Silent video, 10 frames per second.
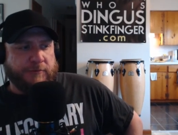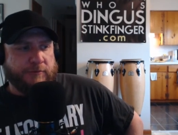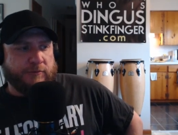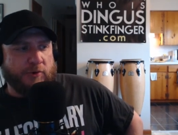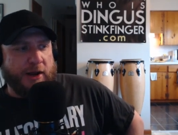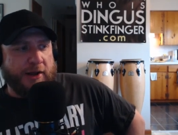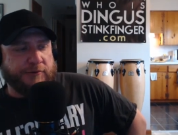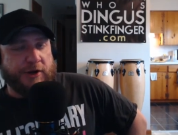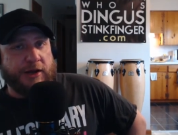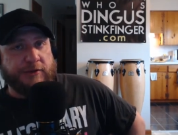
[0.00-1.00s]
right
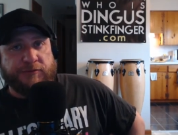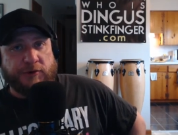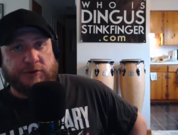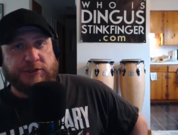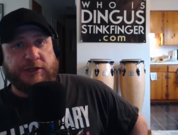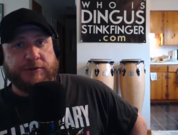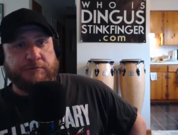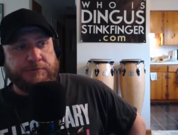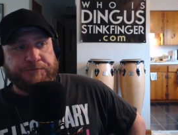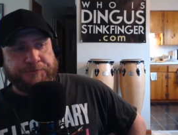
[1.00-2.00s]
after I had first seen
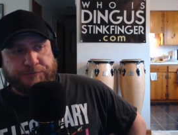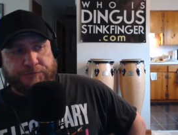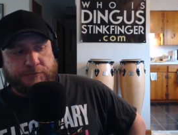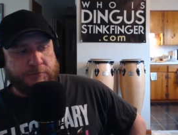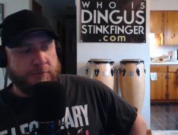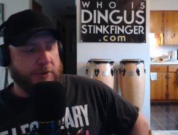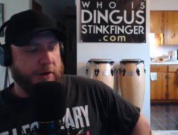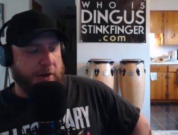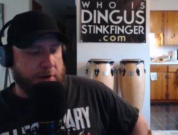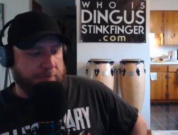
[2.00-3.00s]
him,
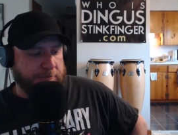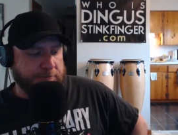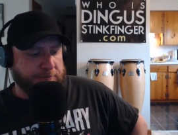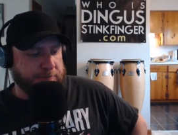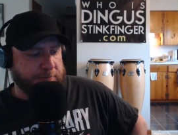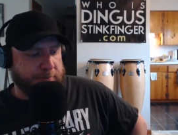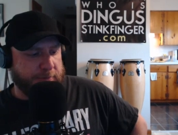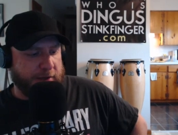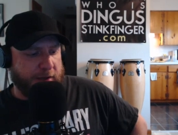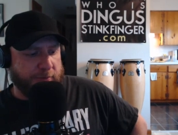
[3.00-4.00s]

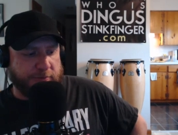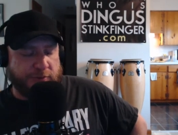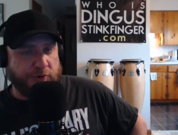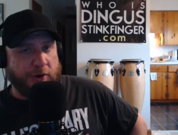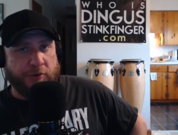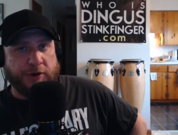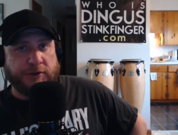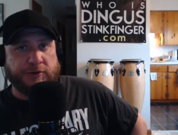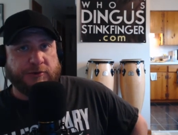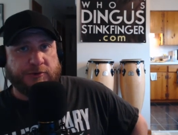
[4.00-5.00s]
and knew I
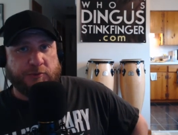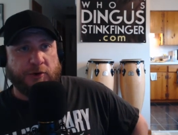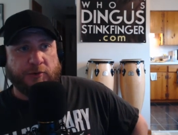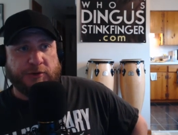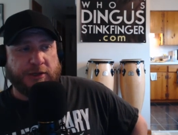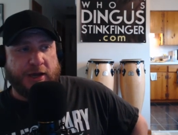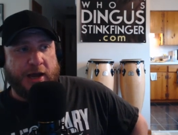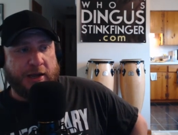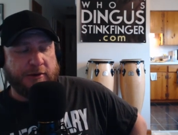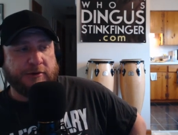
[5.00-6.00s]
wanted to work with the
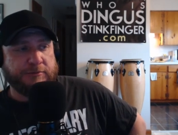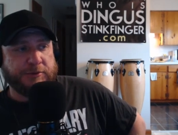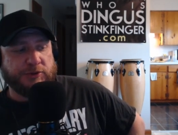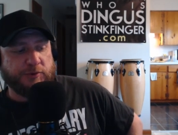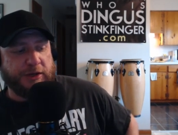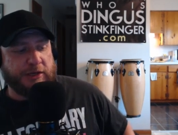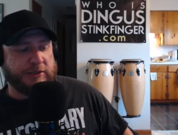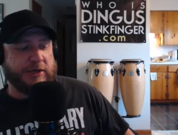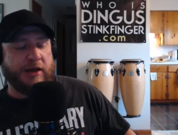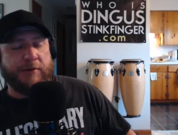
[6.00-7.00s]
guy. Between the
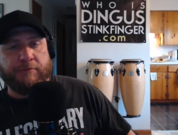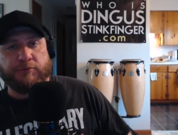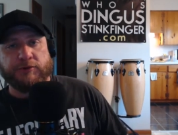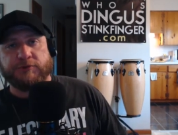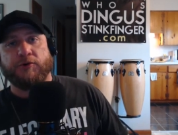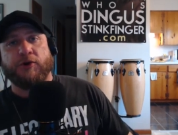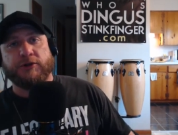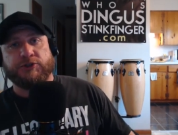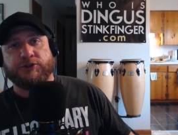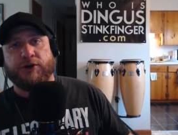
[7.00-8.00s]
time I booked him
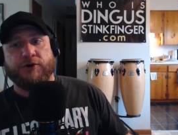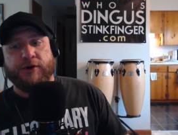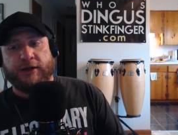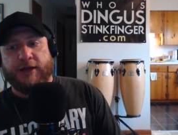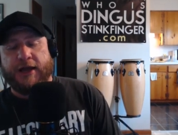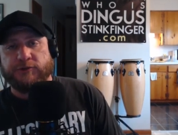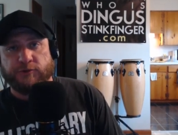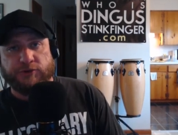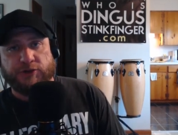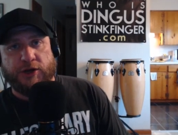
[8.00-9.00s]
on the show and the
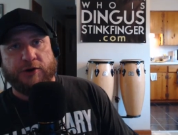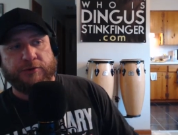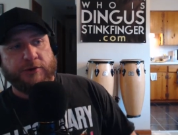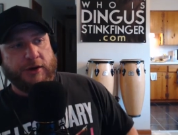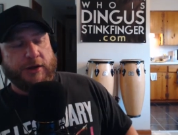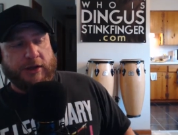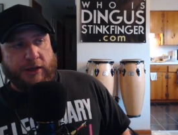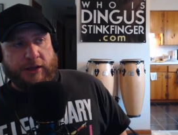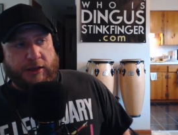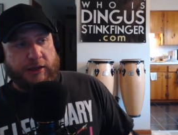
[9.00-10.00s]
actual show,
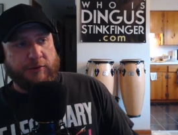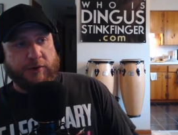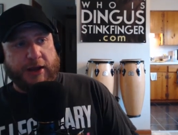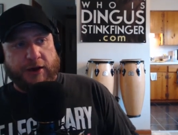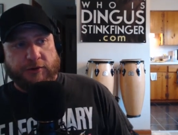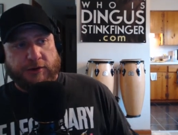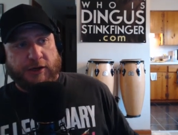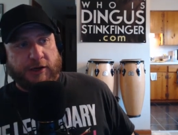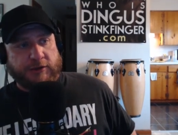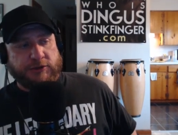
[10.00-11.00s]
he went out
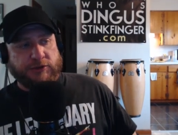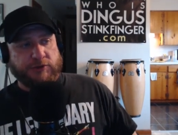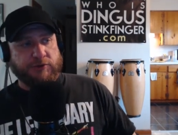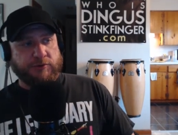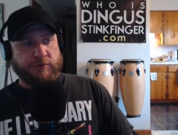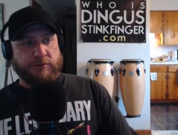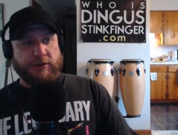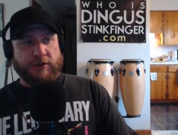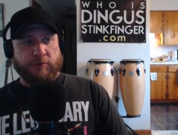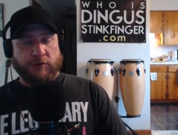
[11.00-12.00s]
to do
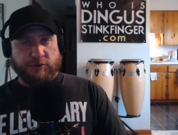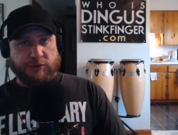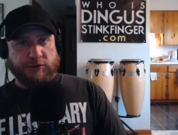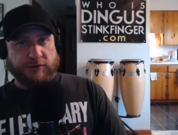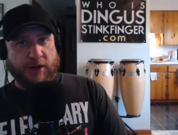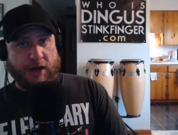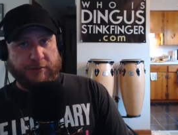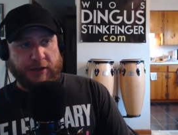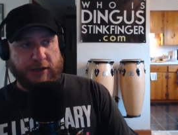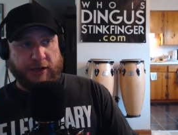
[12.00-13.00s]
the World Series of
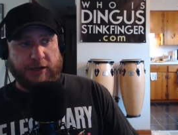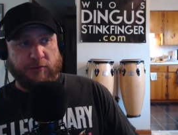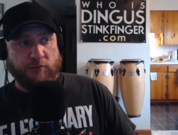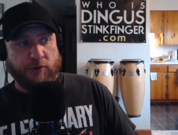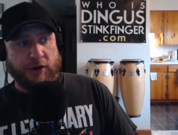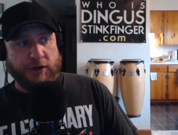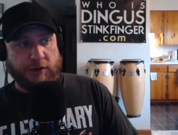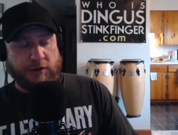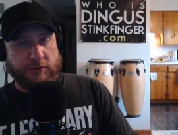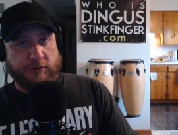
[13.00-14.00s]
Comedy, and he
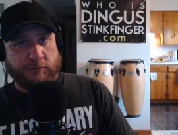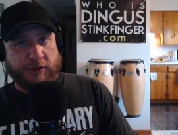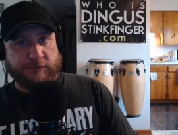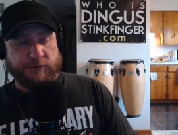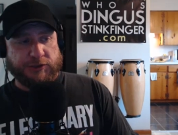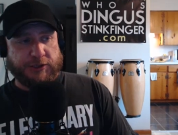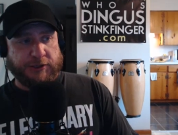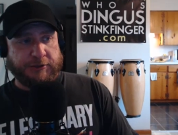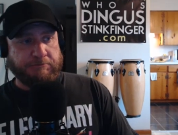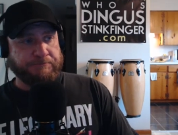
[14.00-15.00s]
won the West
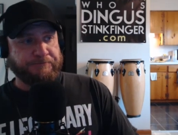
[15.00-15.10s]
Virginia,